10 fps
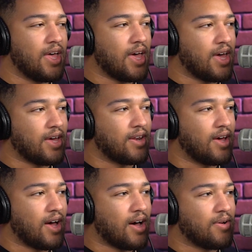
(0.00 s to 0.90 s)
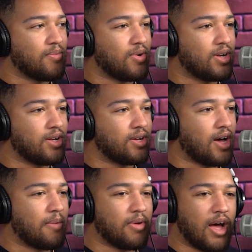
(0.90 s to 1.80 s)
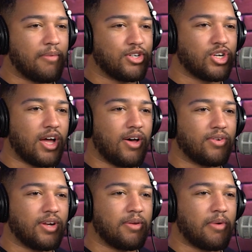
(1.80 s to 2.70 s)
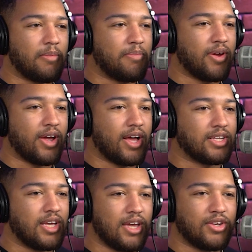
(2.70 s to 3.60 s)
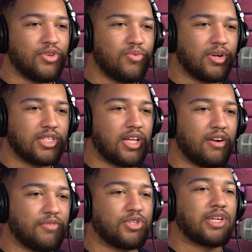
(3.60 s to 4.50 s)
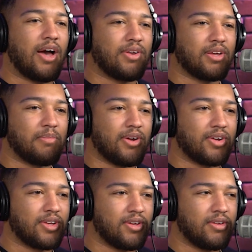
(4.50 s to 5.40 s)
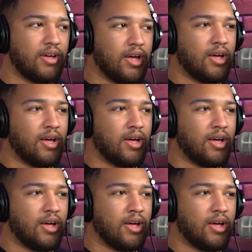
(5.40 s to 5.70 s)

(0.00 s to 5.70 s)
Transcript: and I'm a child, and my parent asks, "Hey, do you want to sign up for Scouting America?"